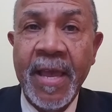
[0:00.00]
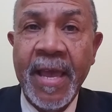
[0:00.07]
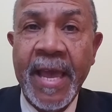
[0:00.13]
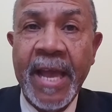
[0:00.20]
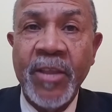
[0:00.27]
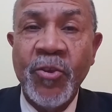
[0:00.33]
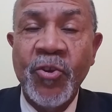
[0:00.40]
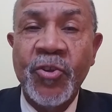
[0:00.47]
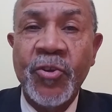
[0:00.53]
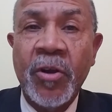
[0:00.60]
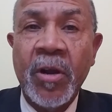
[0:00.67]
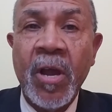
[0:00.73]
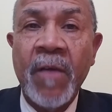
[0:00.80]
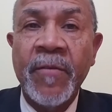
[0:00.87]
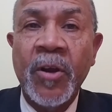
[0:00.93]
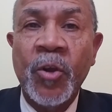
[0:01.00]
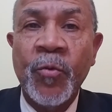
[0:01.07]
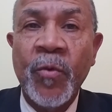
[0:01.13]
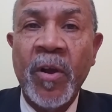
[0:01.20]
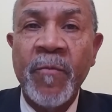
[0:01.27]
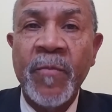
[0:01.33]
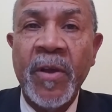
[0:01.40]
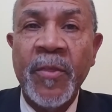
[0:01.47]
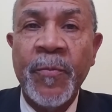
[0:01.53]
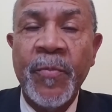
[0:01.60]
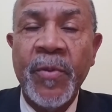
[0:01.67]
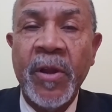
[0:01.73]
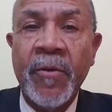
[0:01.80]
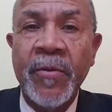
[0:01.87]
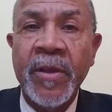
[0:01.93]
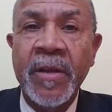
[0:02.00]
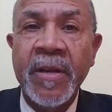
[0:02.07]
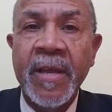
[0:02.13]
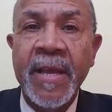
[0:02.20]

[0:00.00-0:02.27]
and you start off in a 12-month period